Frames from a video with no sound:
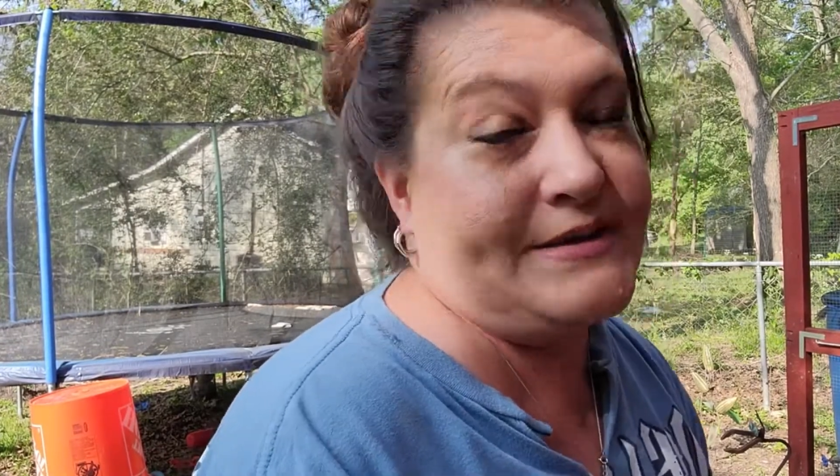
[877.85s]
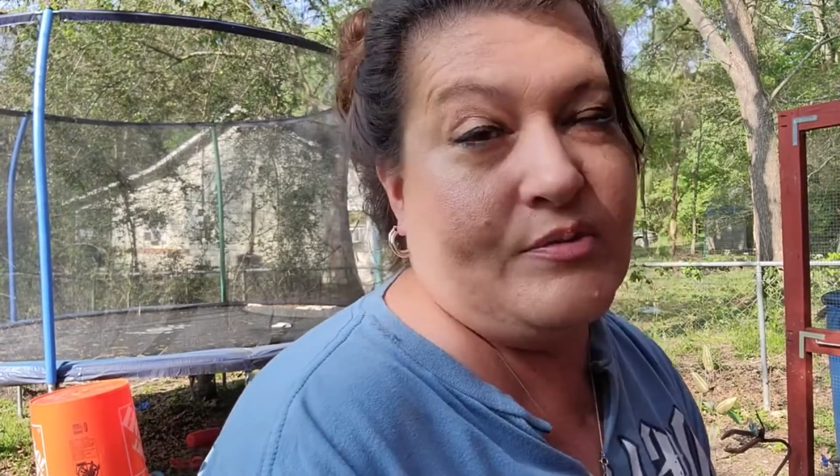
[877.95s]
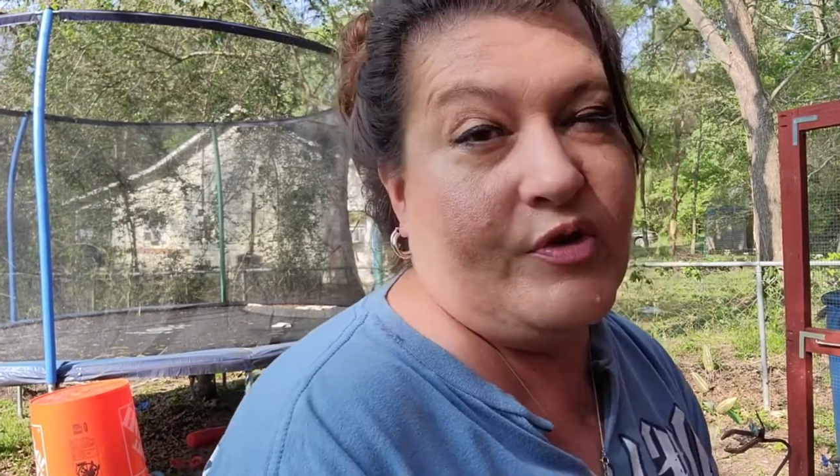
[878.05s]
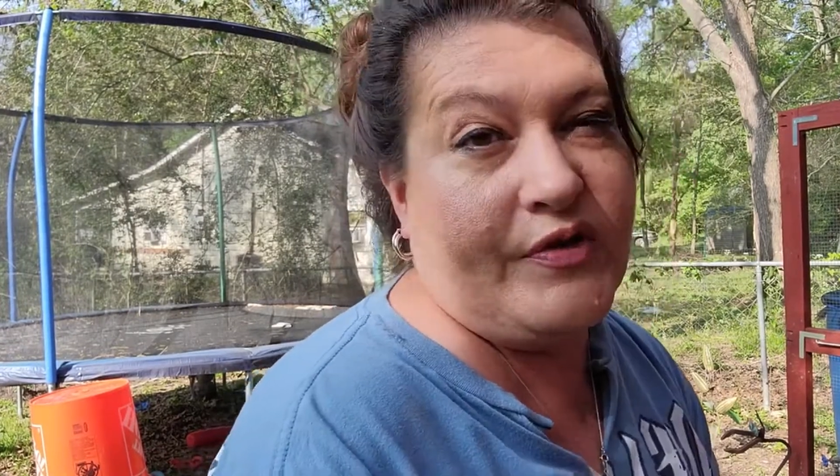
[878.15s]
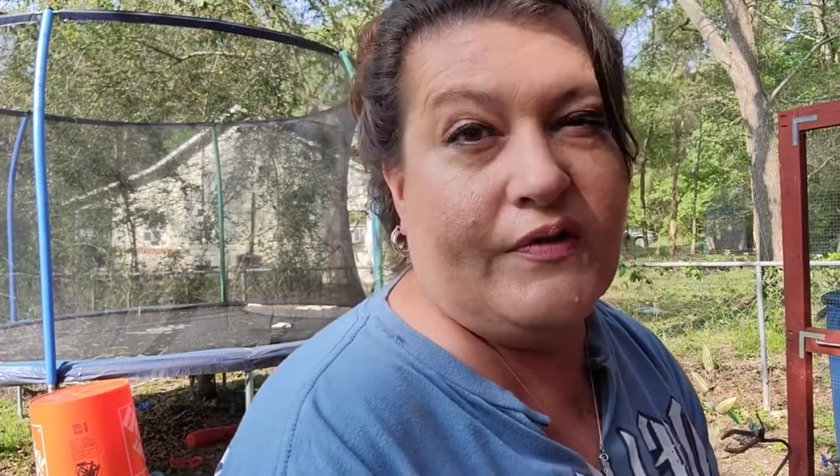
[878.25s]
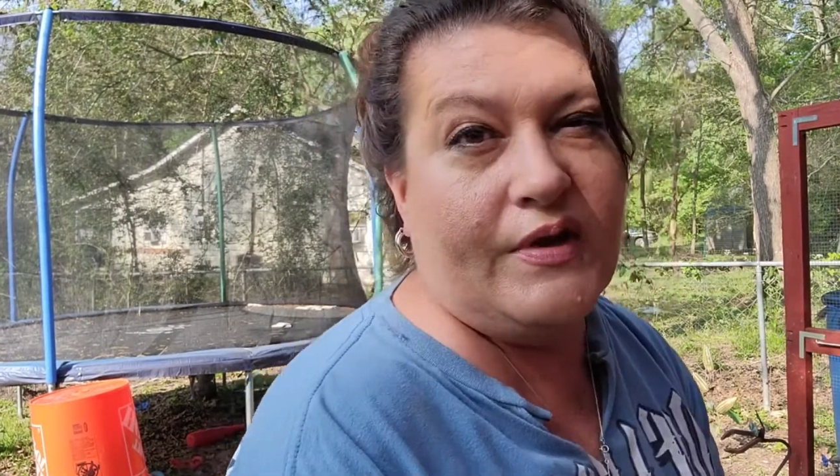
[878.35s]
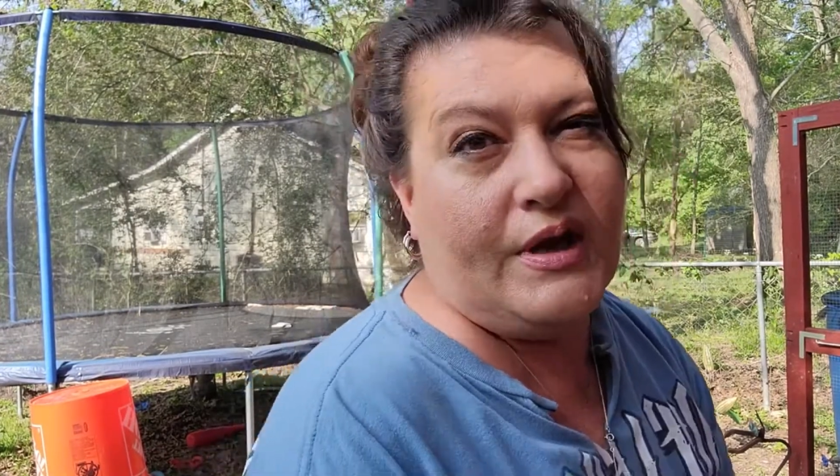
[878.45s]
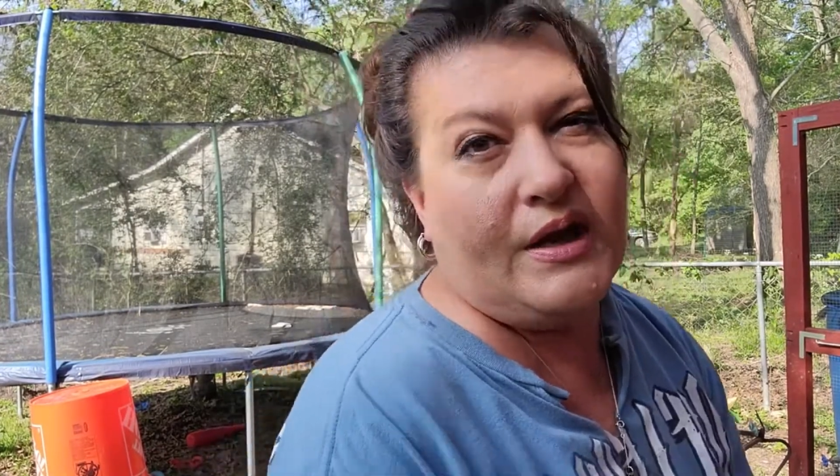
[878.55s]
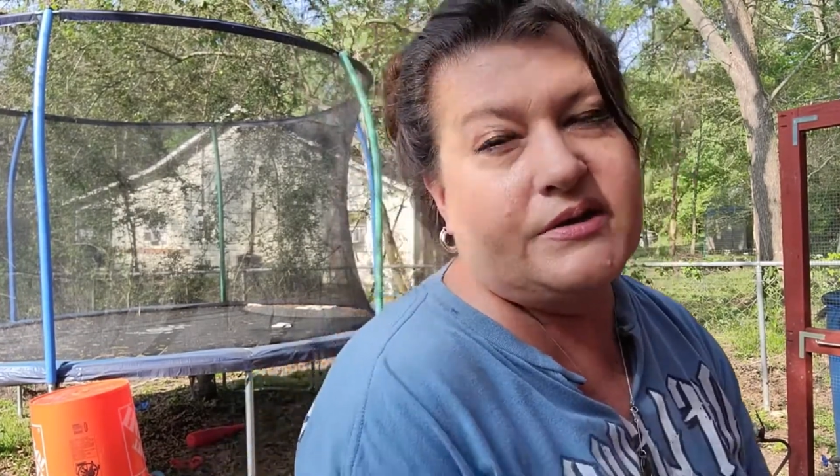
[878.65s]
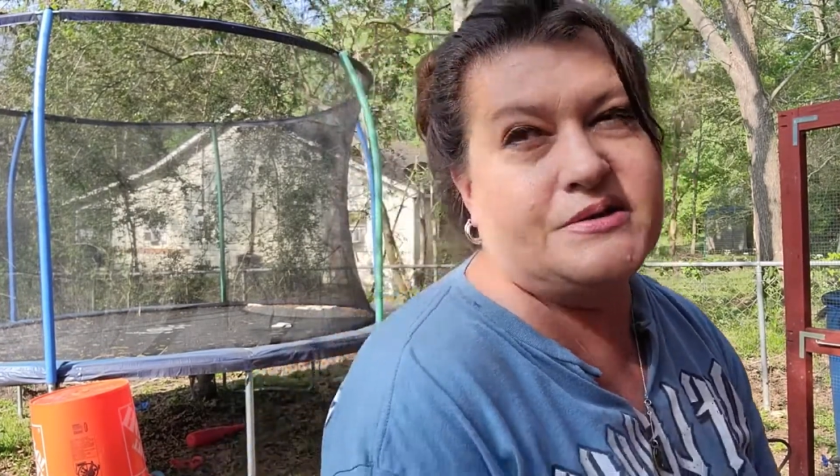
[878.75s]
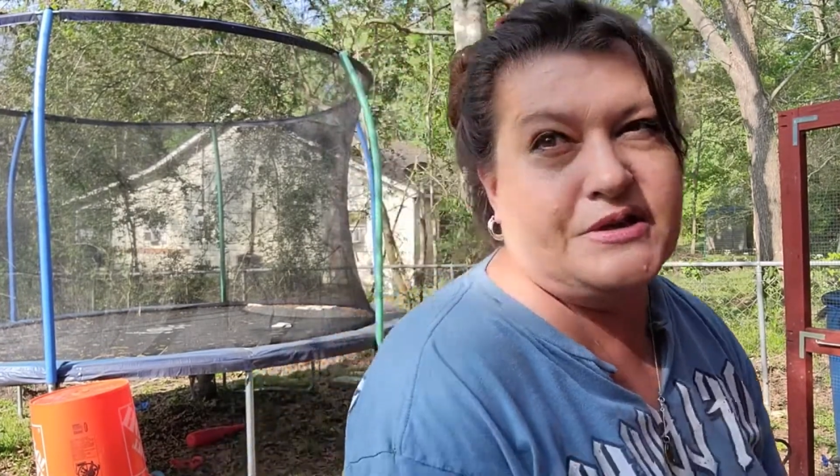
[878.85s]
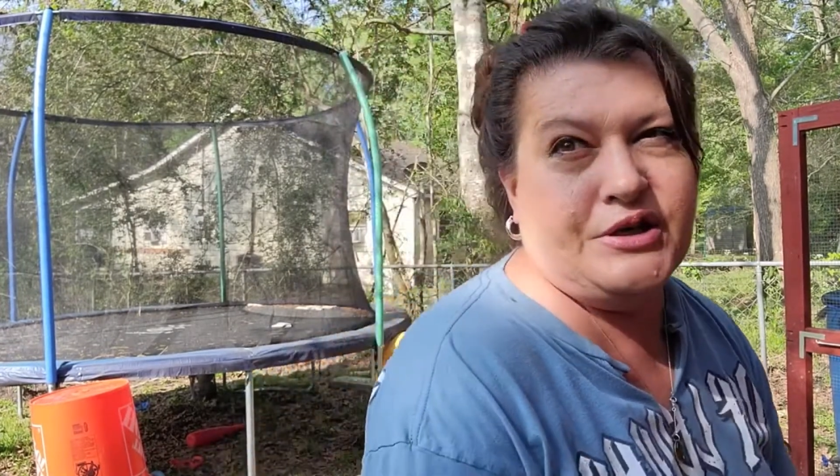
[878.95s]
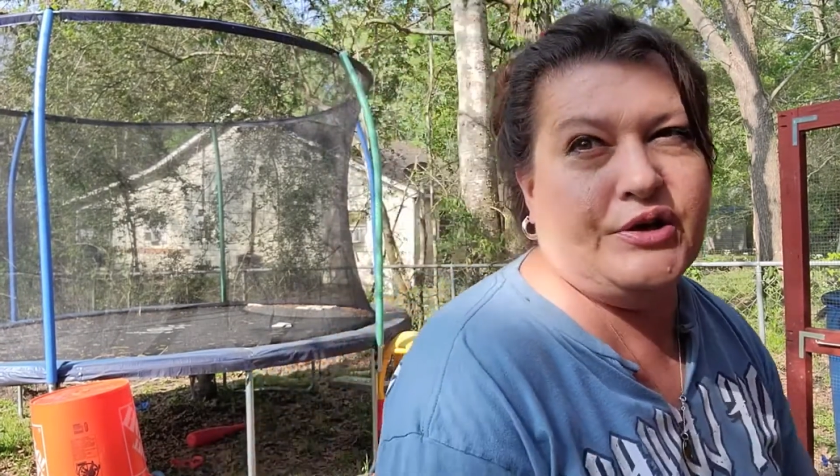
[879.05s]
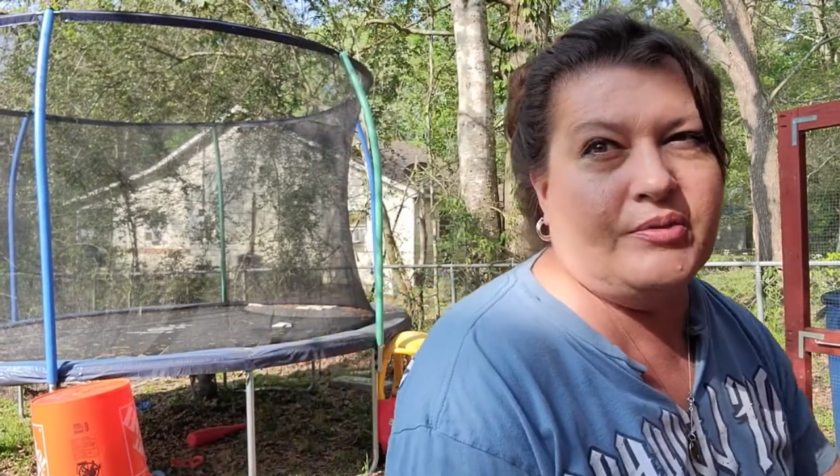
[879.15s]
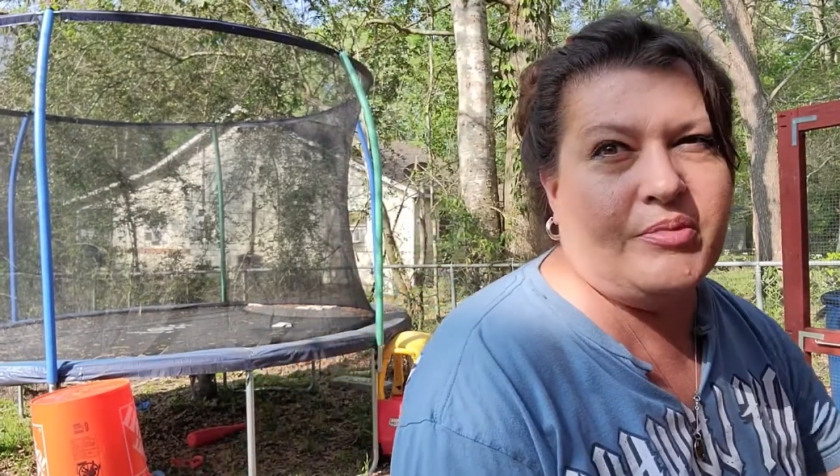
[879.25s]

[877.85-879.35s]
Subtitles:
them within the next year.